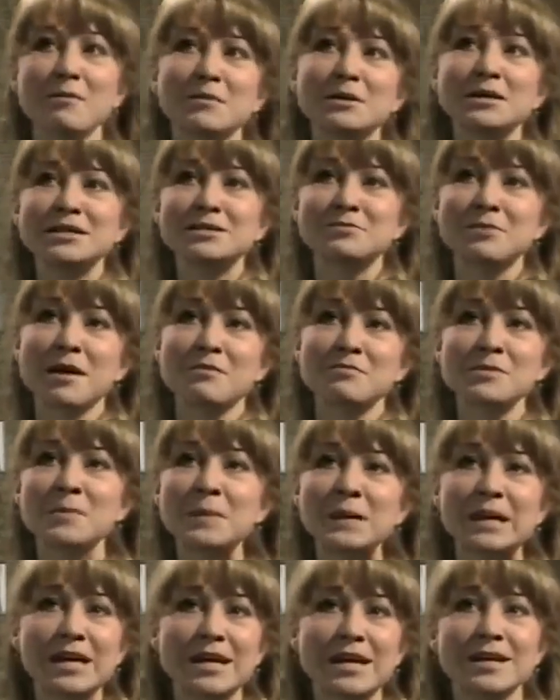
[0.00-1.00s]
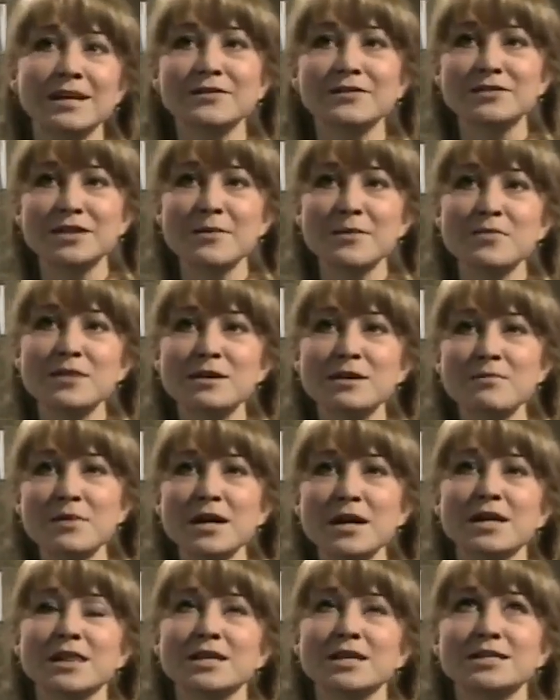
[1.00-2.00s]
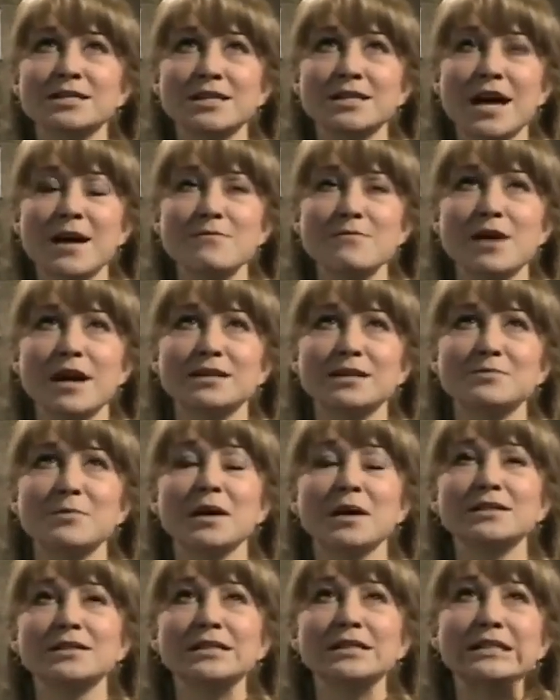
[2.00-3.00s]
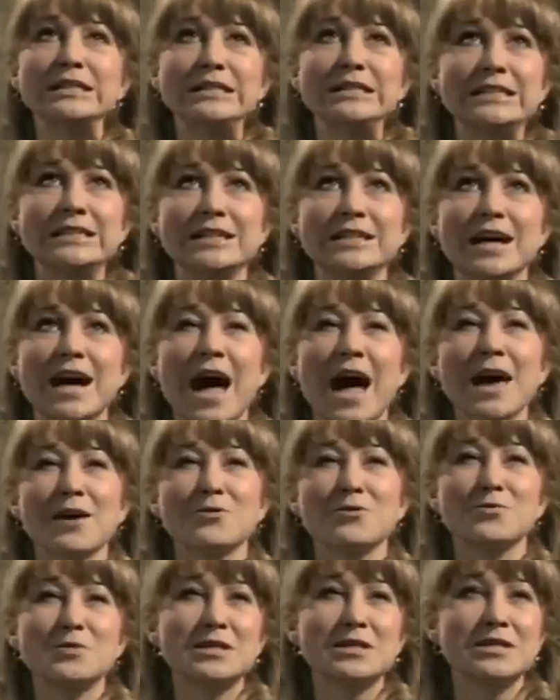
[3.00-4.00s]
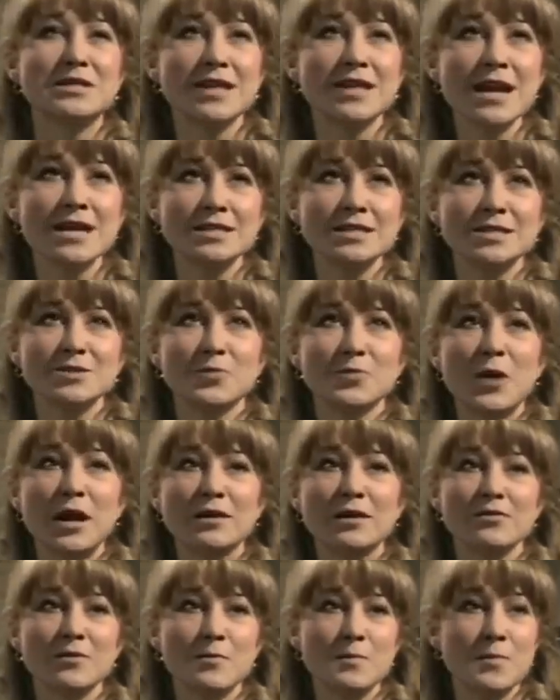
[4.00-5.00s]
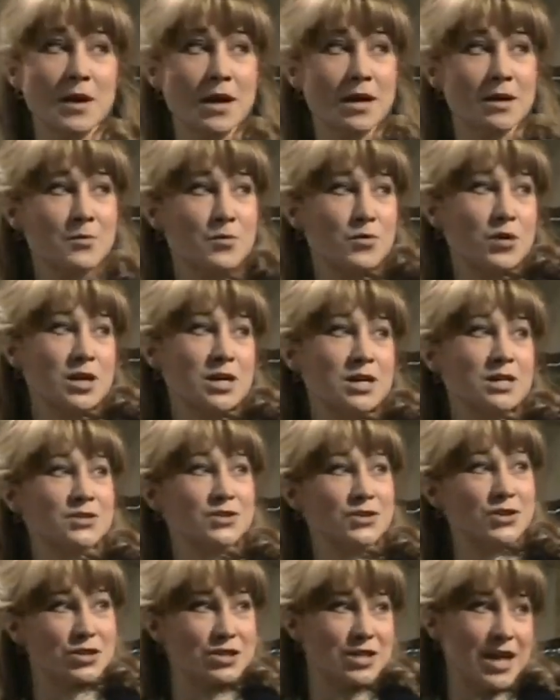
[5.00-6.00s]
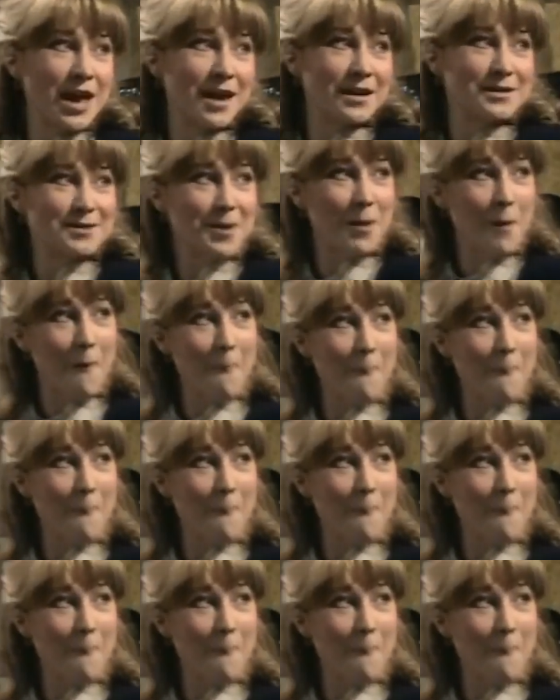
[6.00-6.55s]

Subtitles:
I mean, this might be the beginning of something big this time next month. I could be the centre spread of the Pig Breeders' Gazette.